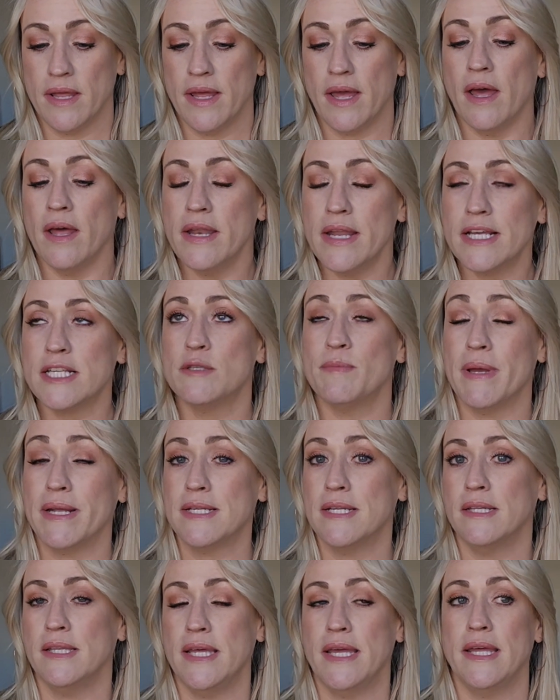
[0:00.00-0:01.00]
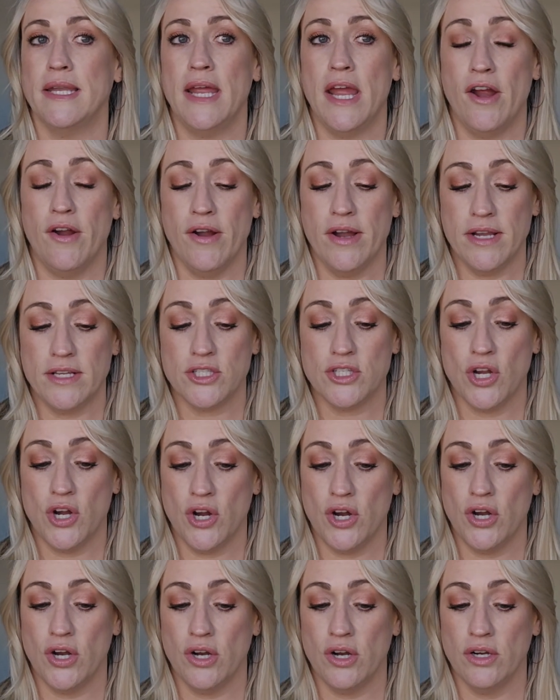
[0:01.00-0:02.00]
unexpectedly inherits
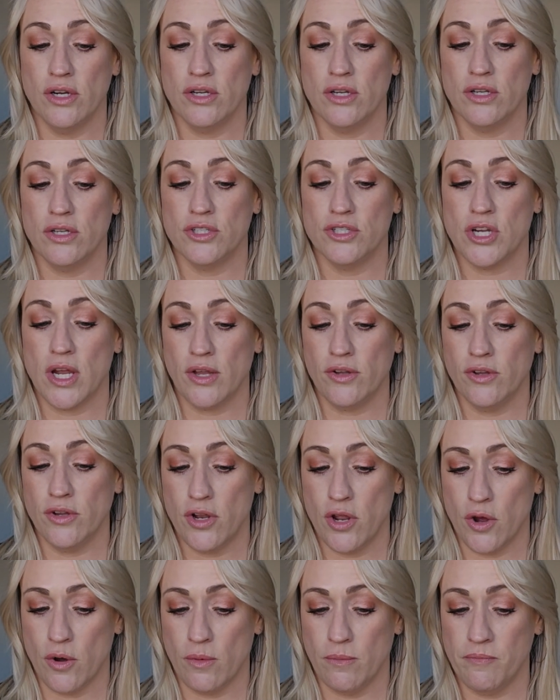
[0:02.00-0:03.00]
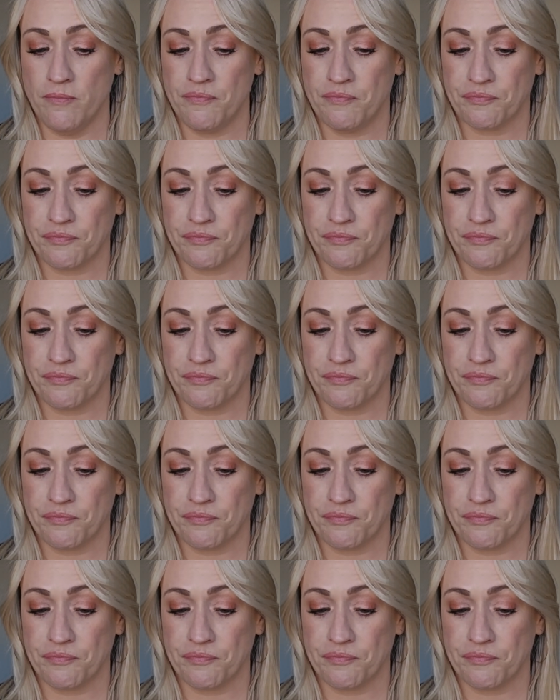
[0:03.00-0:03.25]
her childhood home.